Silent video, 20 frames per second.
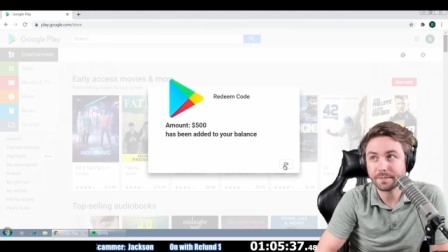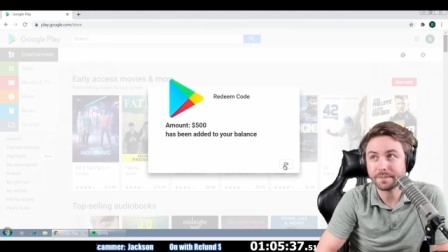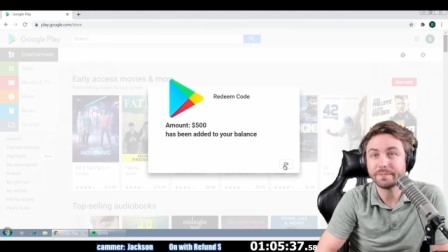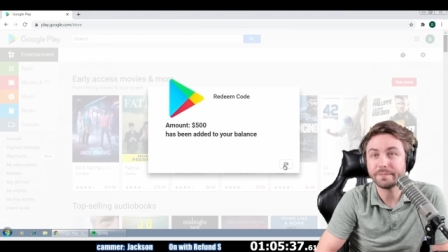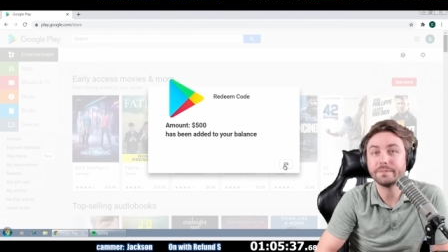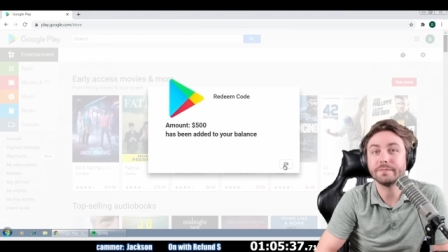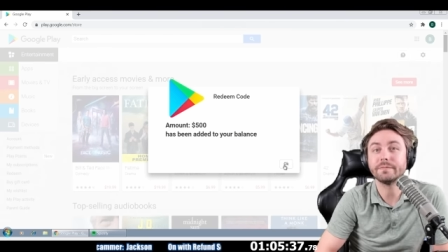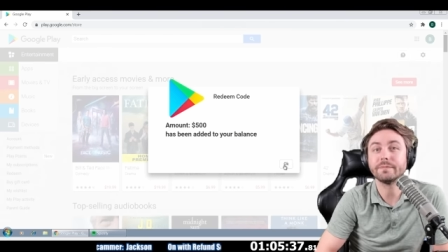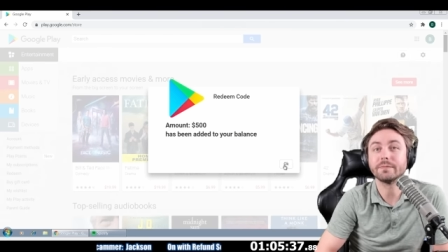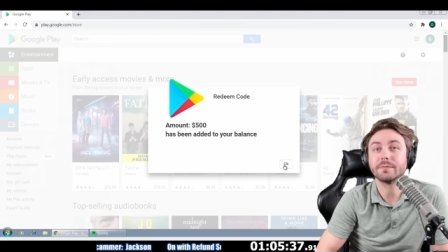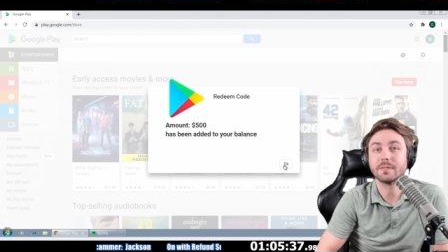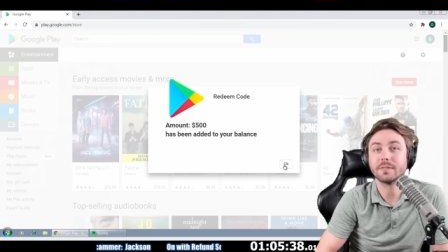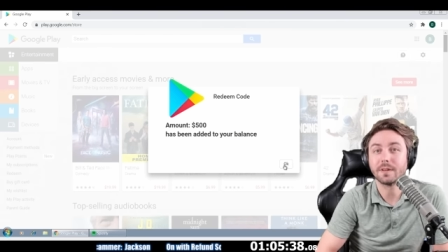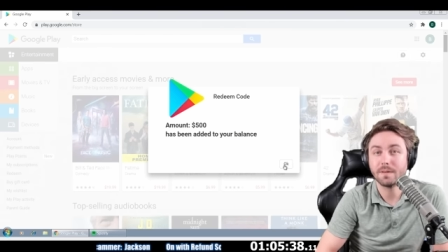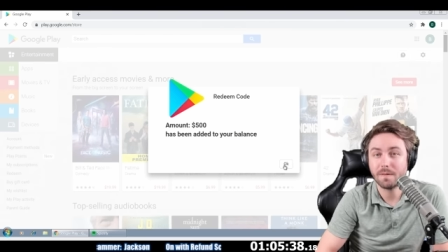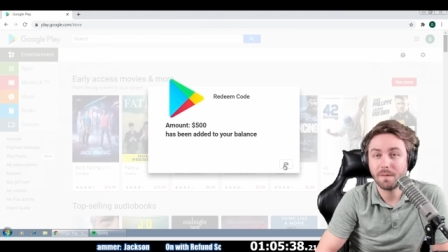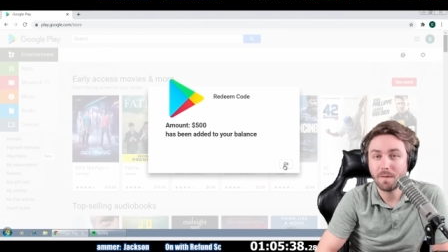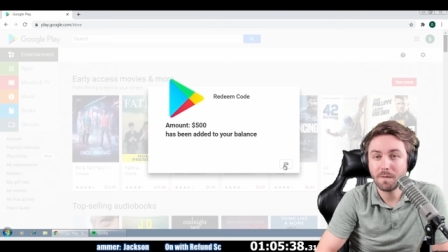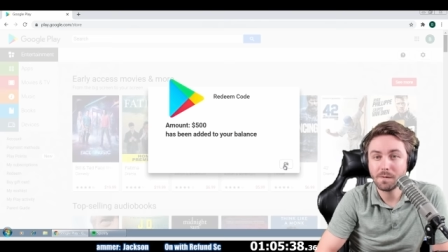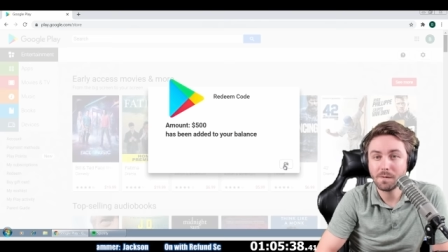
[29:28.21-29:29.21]
first let
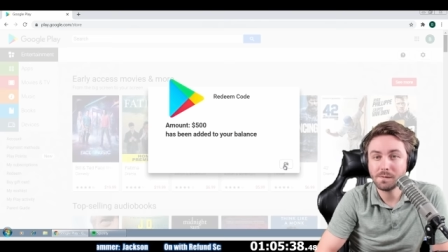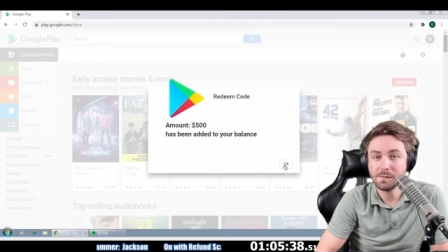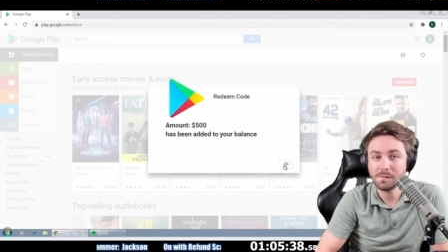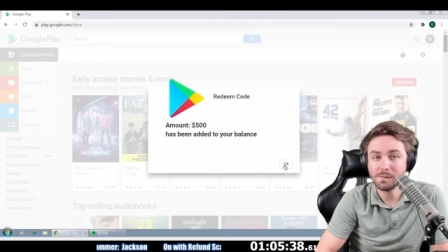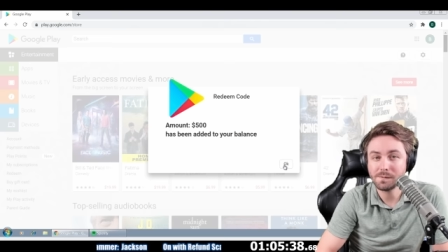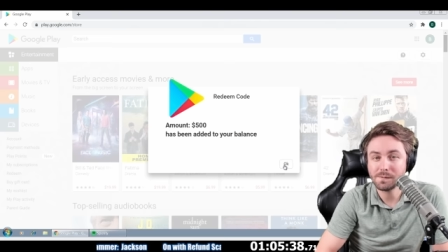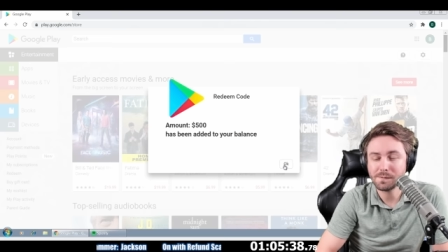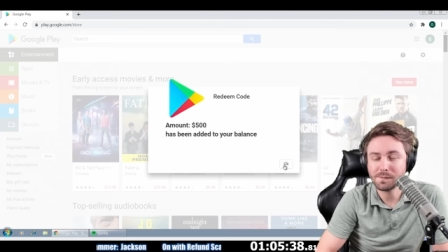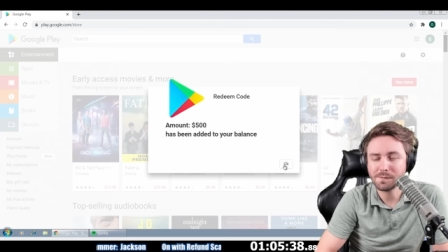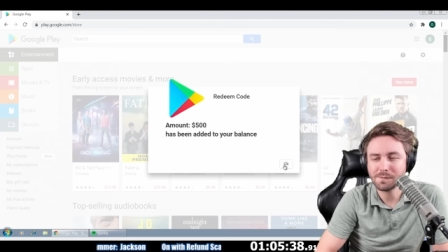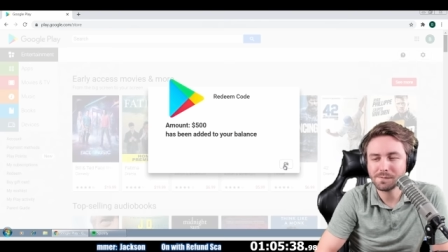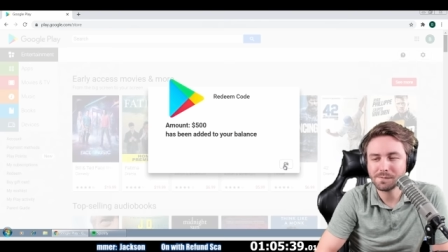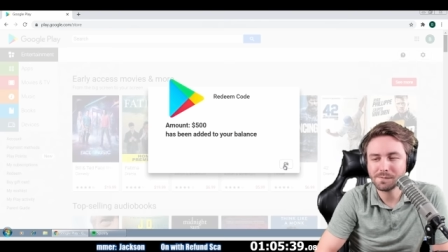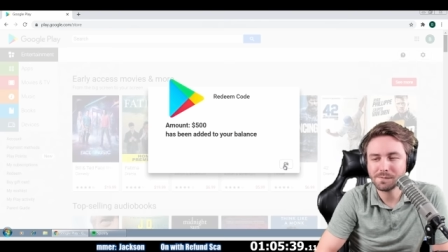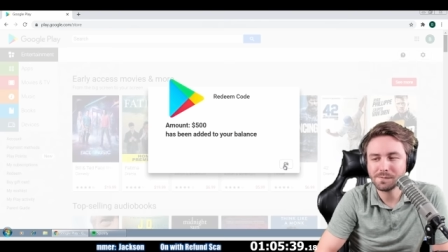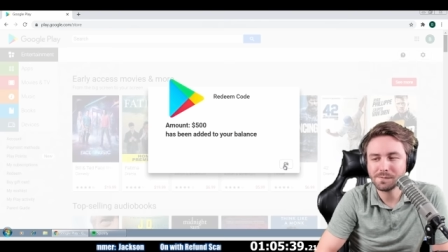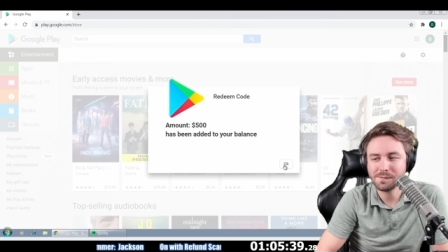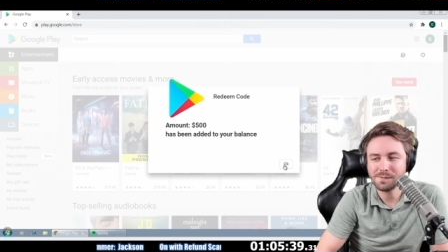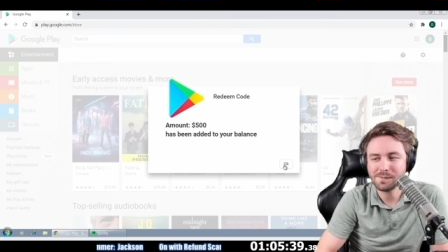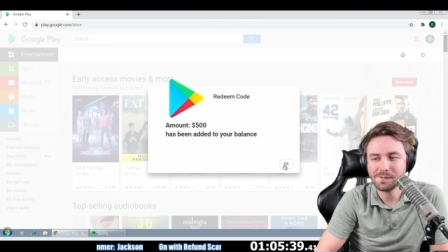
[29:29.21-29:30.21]
me uh, first let me
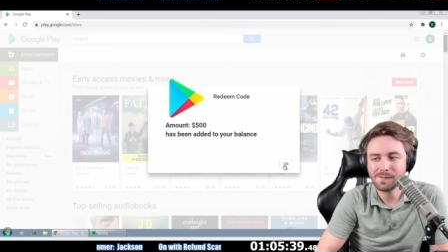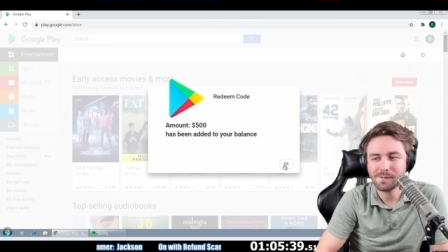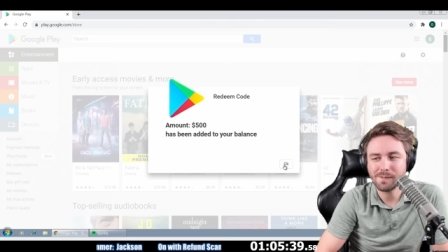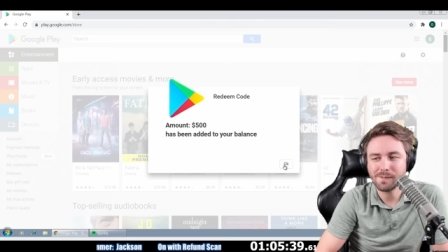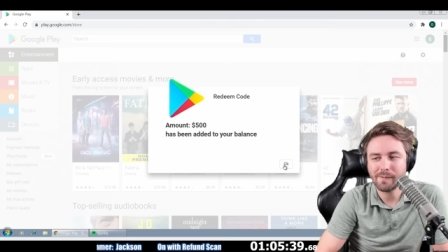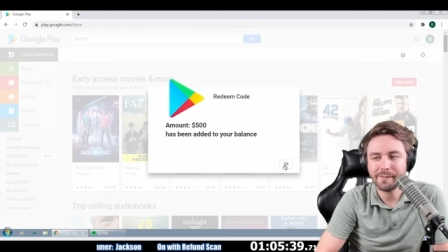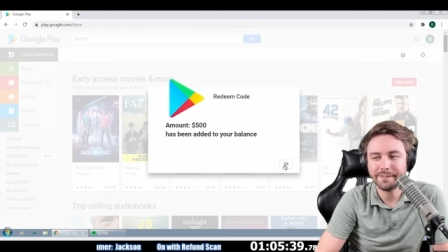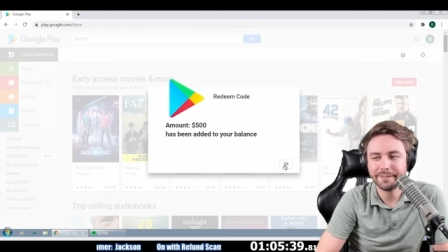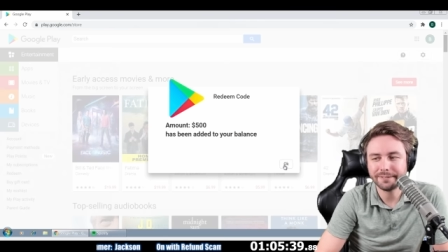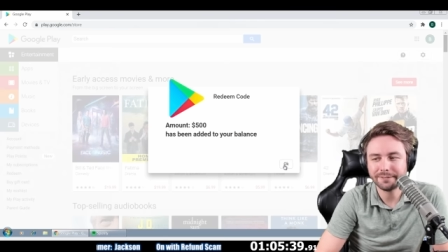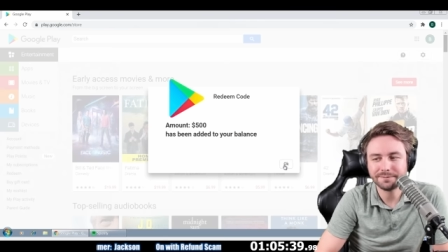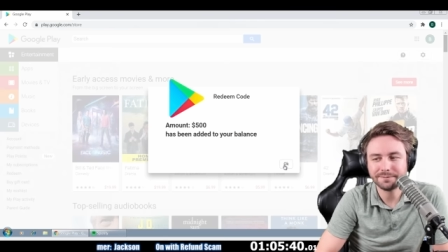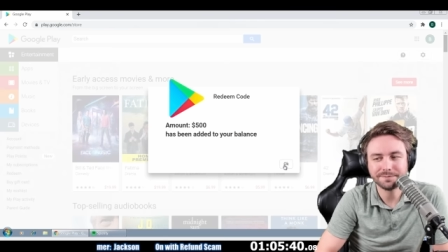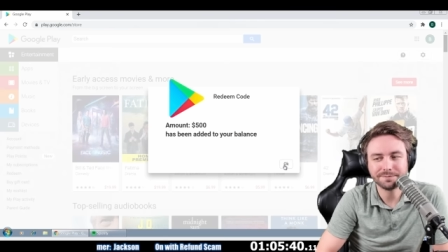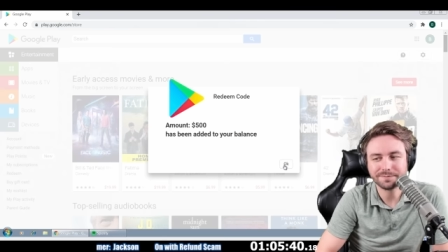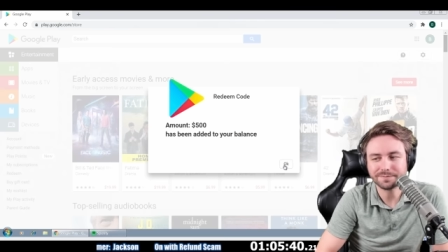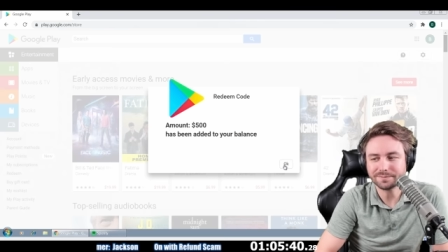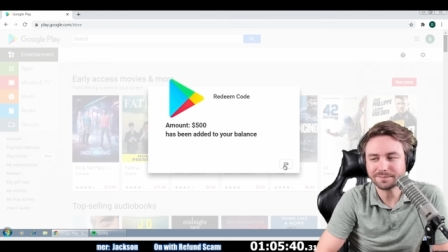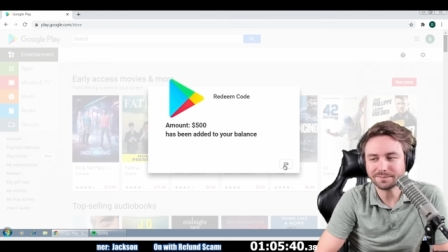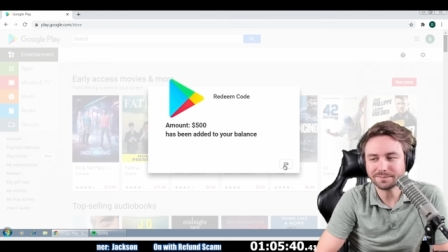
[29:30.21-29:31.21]
write down the card
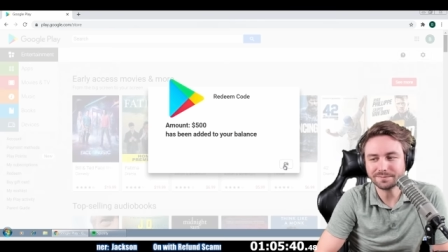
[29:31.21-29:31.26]
numbers.